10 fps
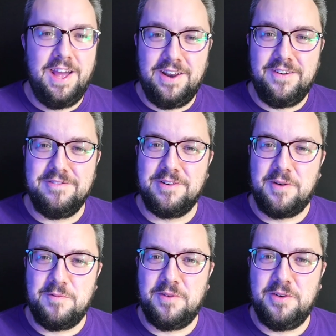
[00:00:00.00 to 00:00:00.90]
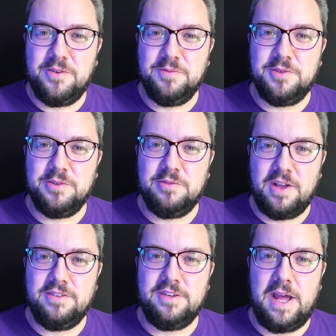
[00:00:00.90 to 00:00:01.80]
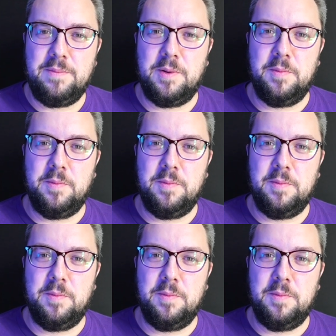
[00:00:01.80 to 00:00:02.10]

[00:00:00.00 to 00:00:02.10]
Hello everyone, welcome to Res Snapper.